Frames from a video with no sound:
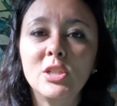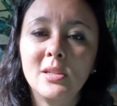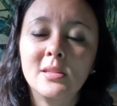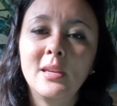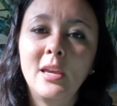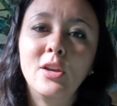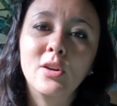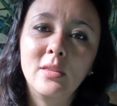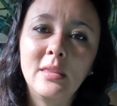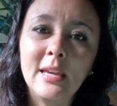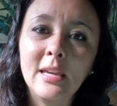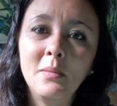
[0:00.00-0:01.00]
is a good
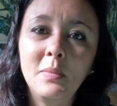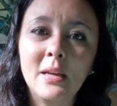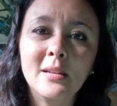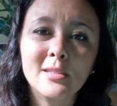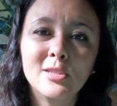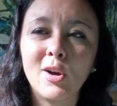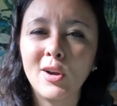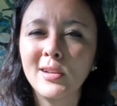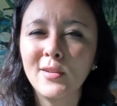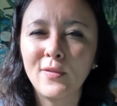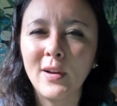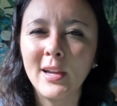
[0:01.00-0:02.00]
thing because it's hard
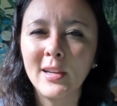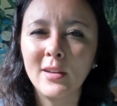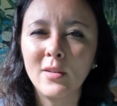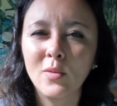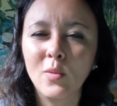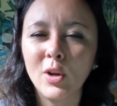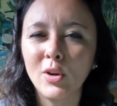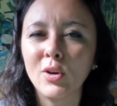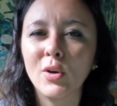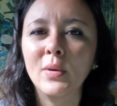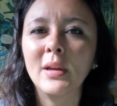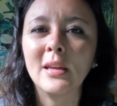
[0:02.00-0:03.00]
to find where you're
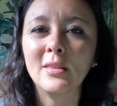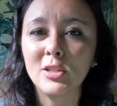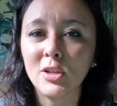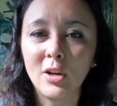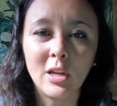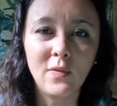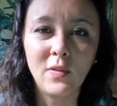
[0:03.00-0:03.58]
going in the dark if